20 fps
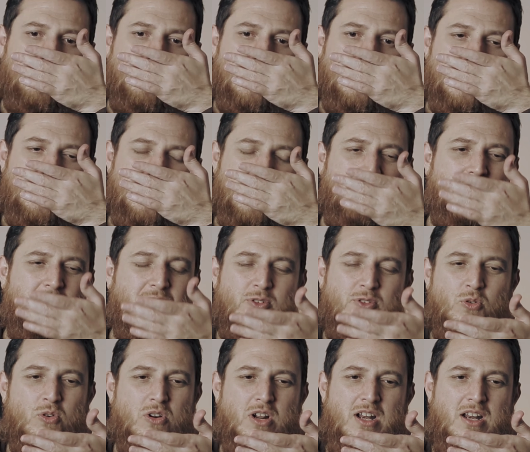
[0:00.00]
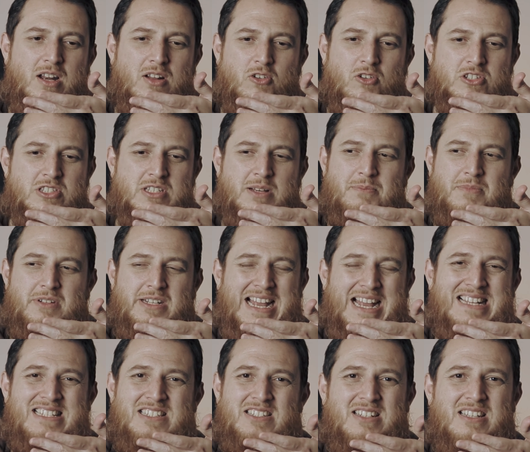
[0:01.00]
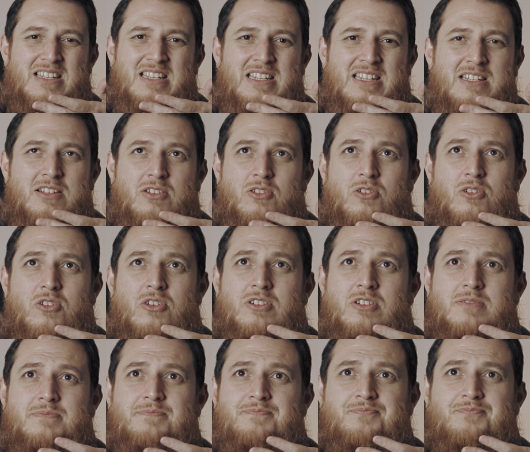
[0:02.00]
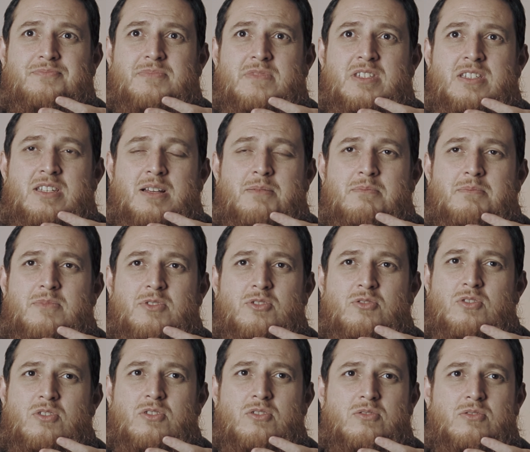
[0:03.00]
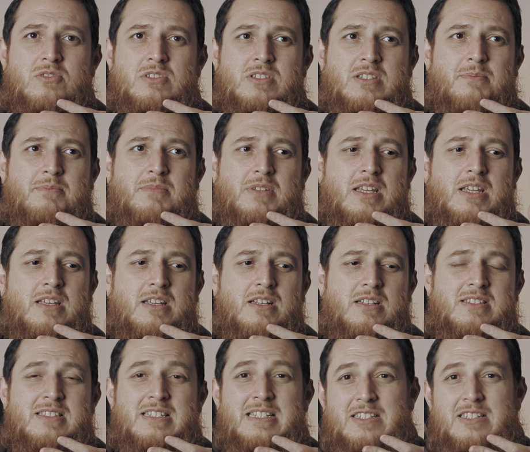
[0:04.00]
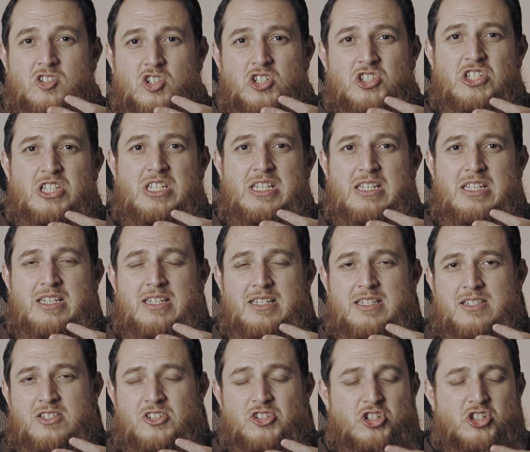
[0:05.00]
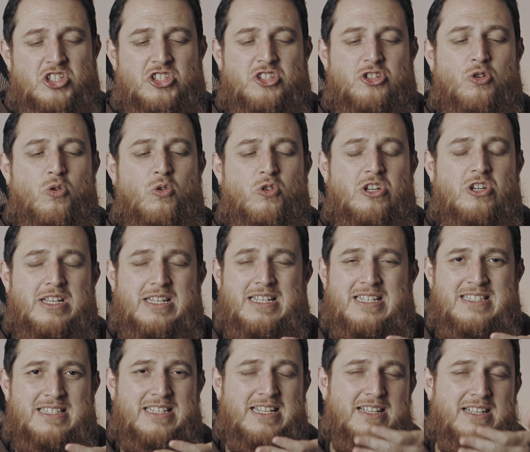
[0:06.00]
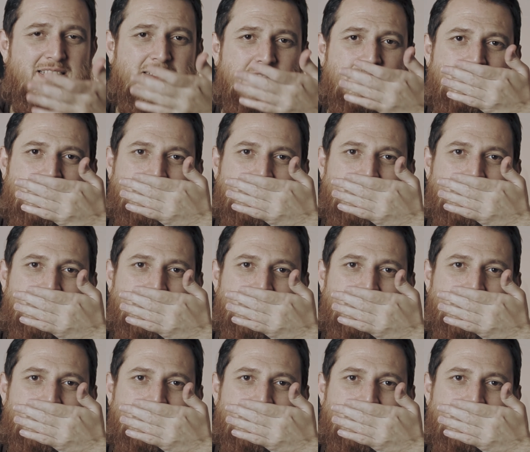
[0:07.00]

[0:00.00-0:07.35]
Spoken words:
some floral or some tangerine or some something citrus note is there.